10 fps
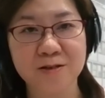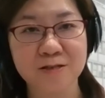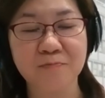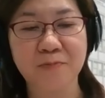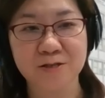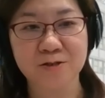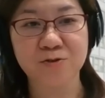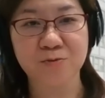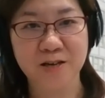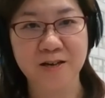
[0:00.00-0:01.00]
is it better
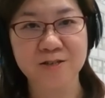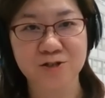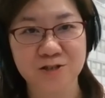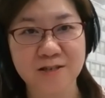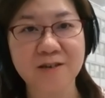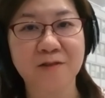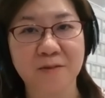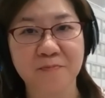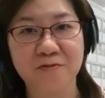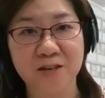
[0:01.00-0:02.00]
to be SGD
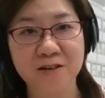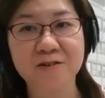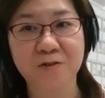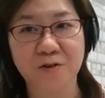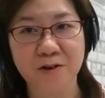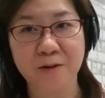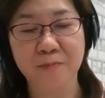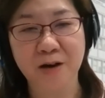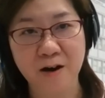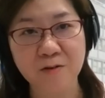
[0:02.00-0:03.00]
vehicle or a
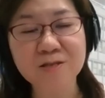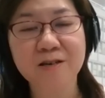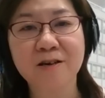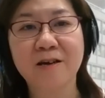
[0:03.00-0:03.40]
pound.